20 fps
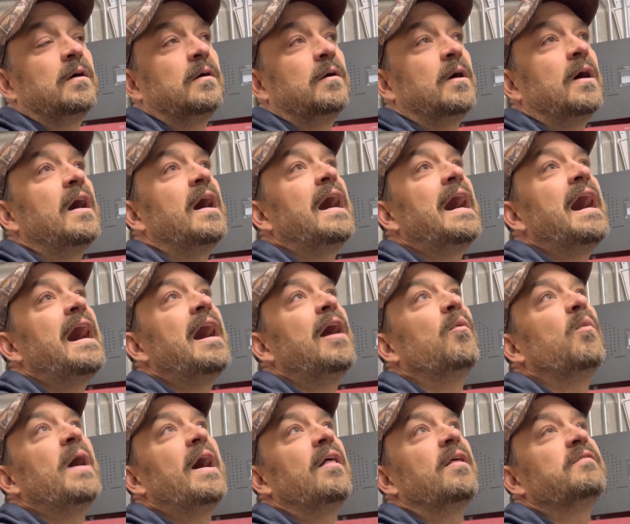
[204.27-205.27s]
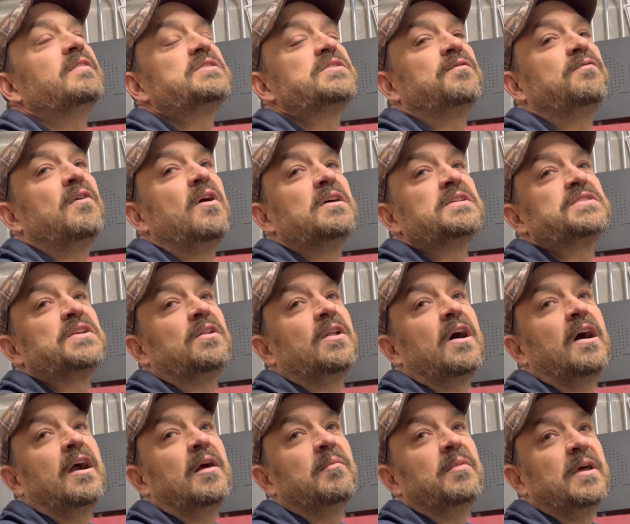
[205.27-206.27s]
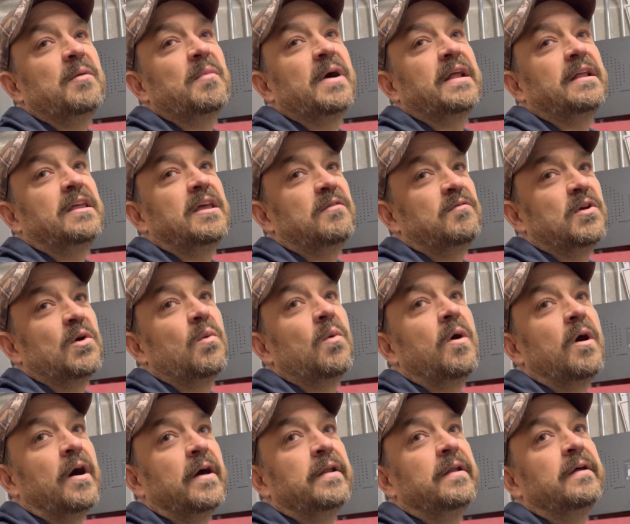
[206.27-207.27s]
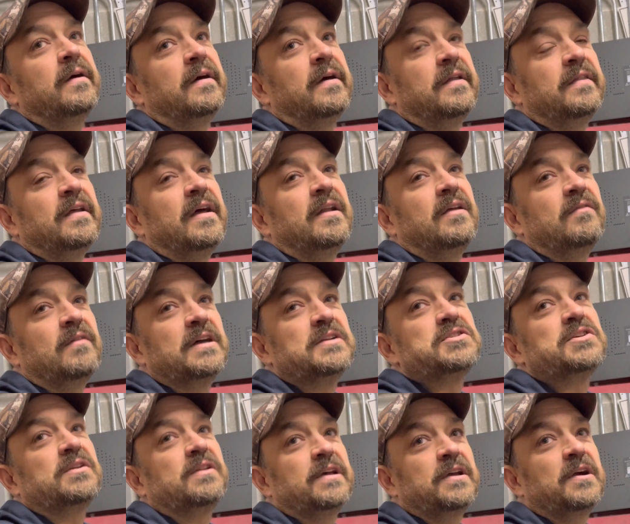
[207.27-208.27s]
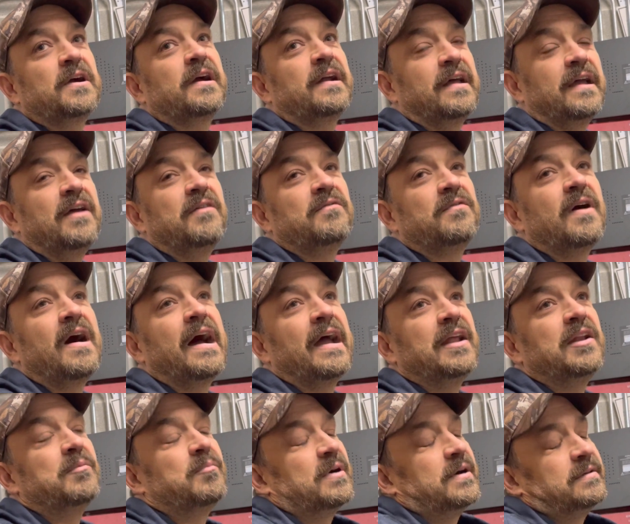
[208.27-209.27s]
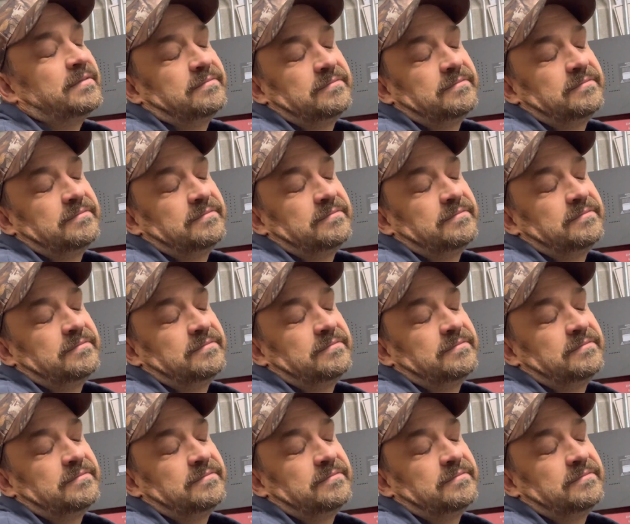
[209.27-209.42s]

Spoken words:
Well, if it's a false alarm, they might give you one, and then eventually you're going to get fined. But